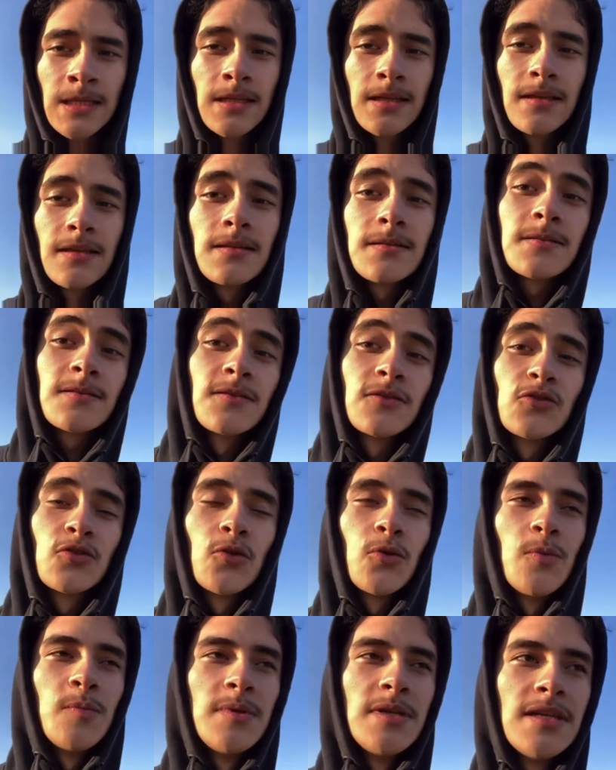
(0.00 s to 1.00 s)
This is the
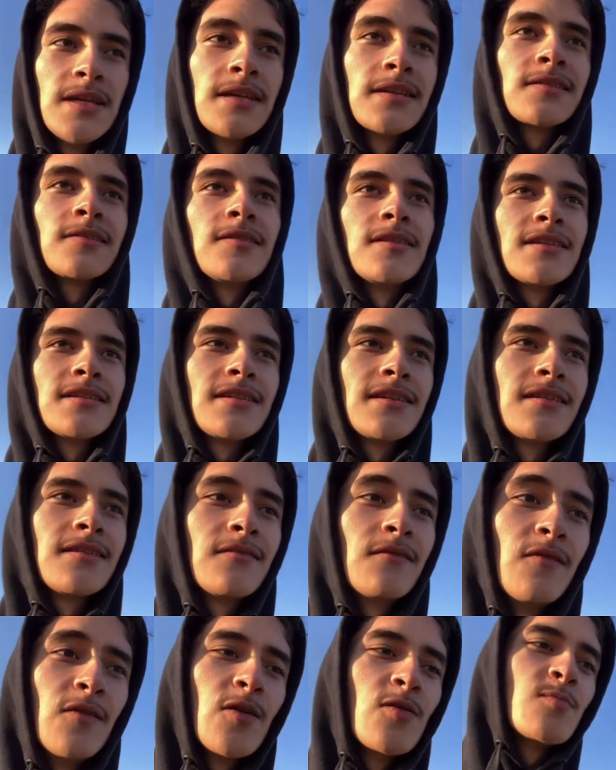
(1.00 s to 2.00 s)
true me. So you guys get the
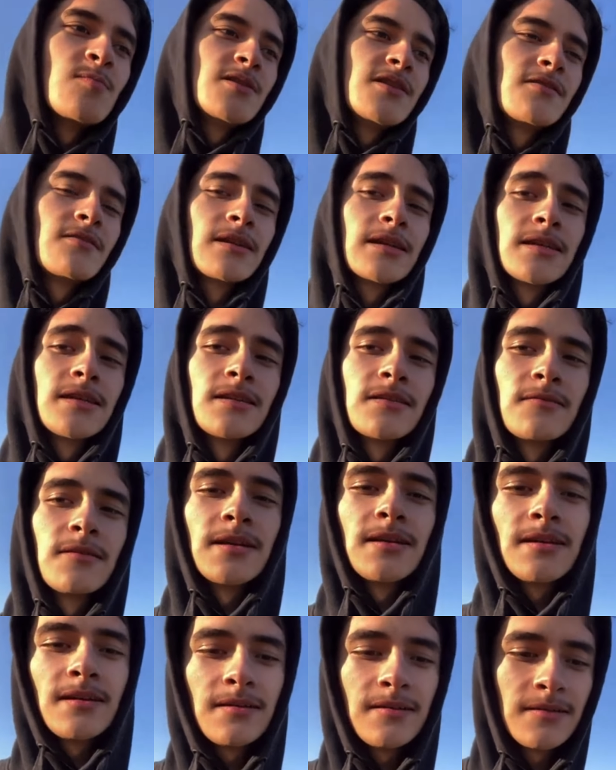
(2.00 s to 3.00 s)
real me right here, right
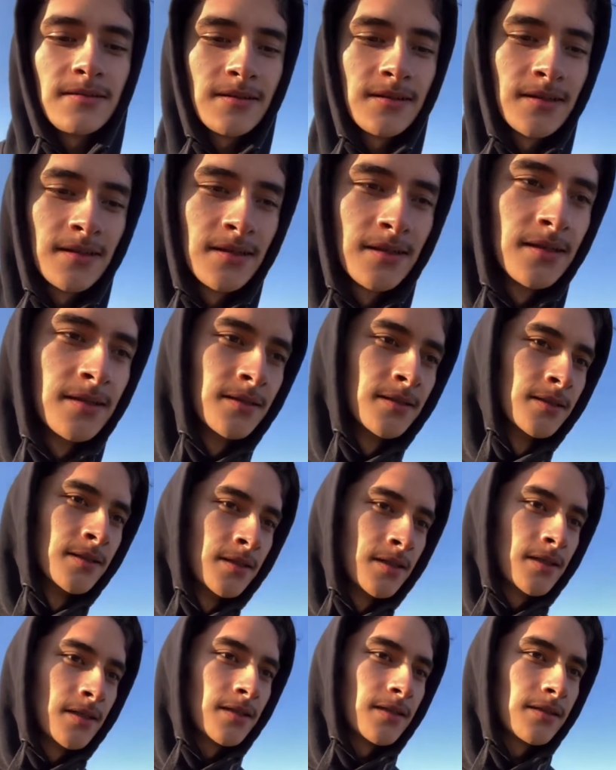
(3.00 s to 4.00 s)
now.
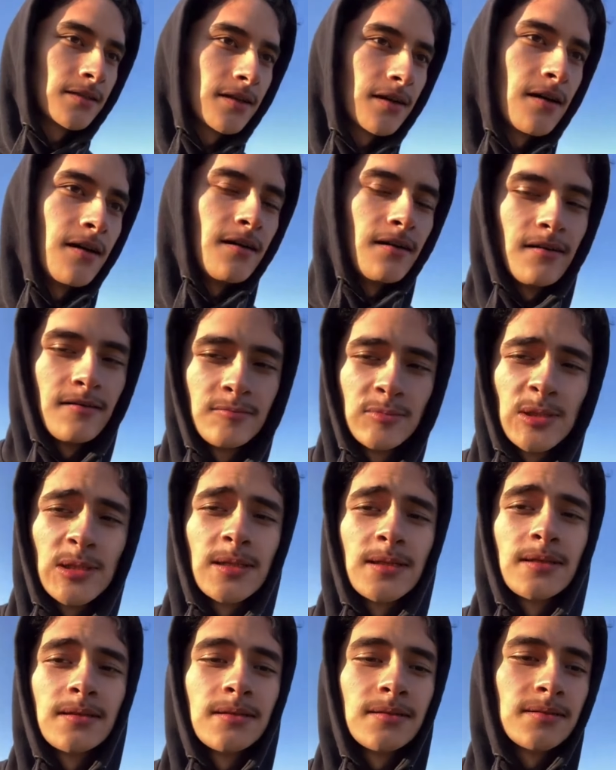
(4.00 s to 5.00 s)
Calm,
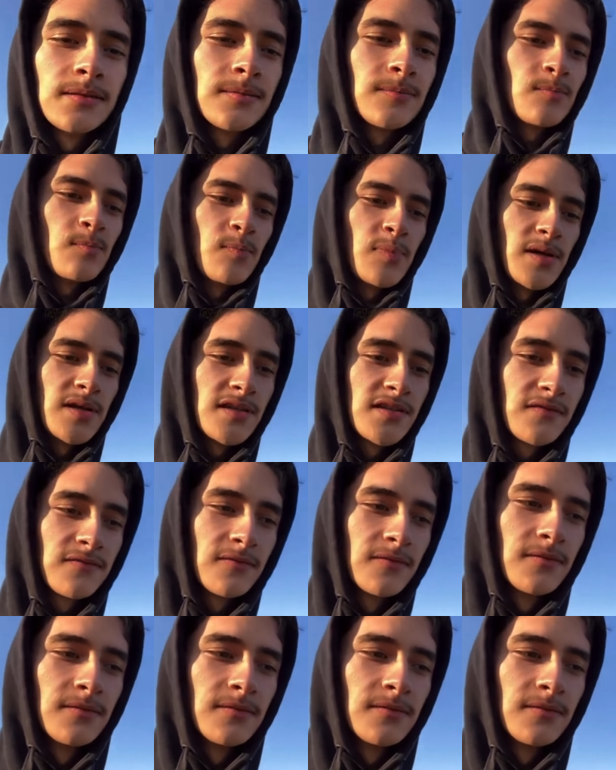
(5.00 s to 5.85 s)
peaceful.